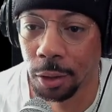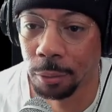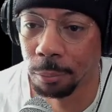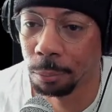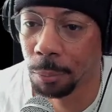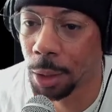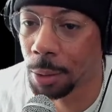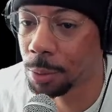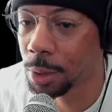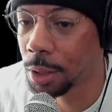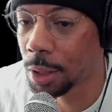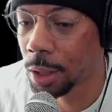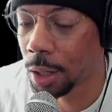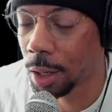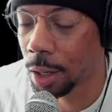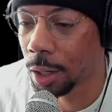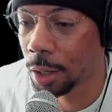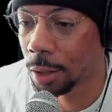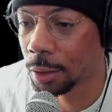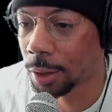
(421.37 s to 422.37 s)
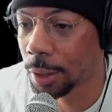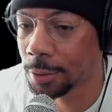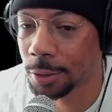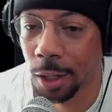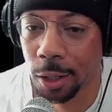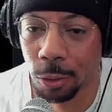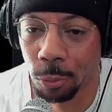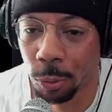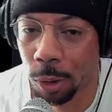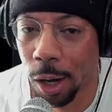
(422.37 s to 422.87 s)
Maybe that's
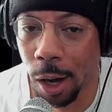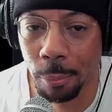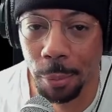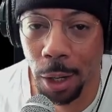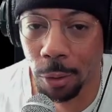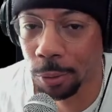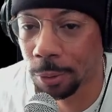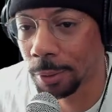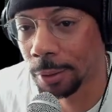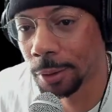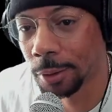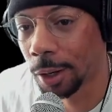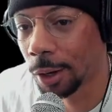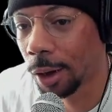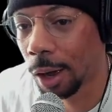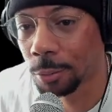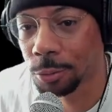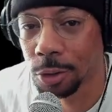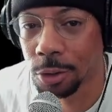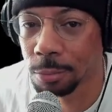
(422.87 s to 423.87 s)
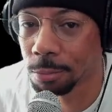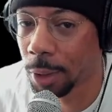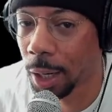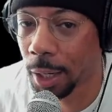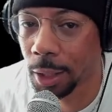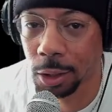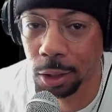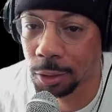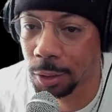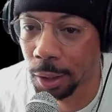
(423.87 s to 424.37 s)
kind of where I'm at with it now. I'm just
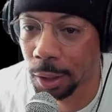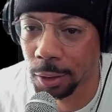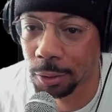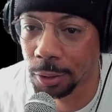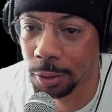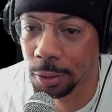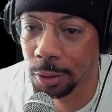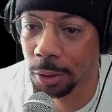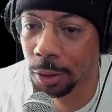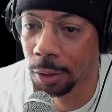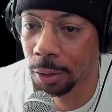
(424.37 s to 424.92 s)
mining daily.